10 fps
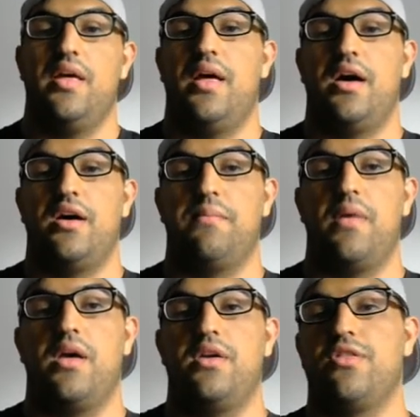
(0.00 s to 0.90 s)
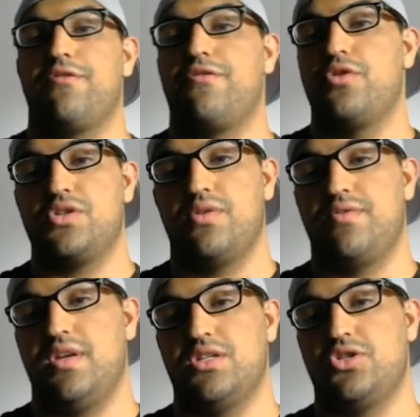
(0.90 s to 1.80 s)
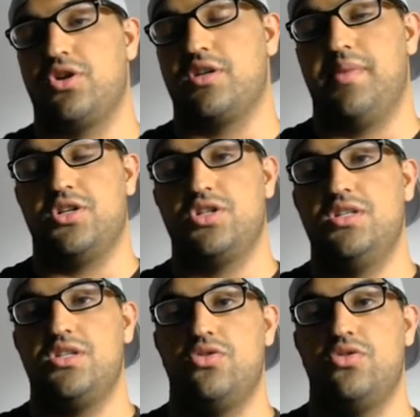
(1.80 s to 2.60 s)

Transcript: The first of these Dark Dimensions,